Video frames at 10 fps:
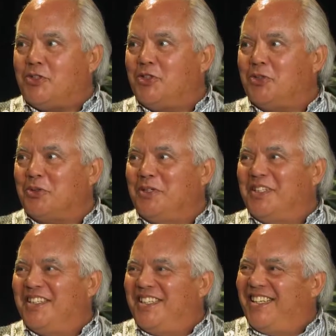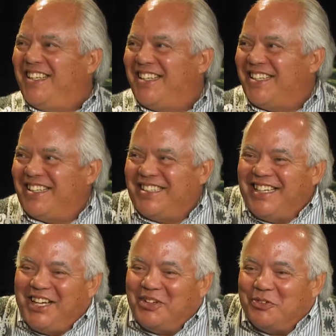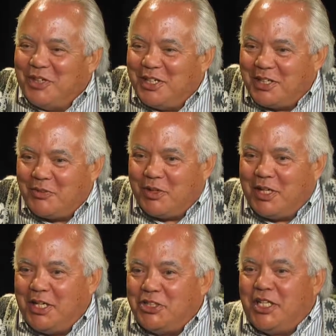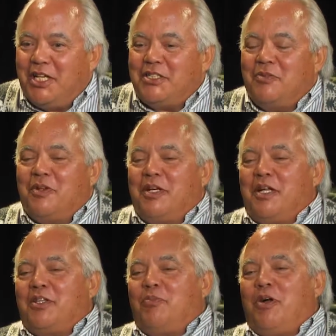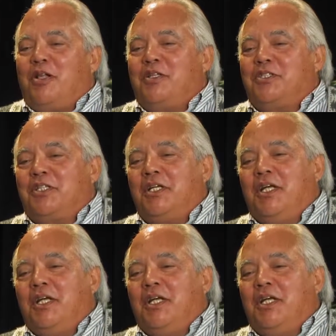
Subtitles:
two, one in education, one in anthropology.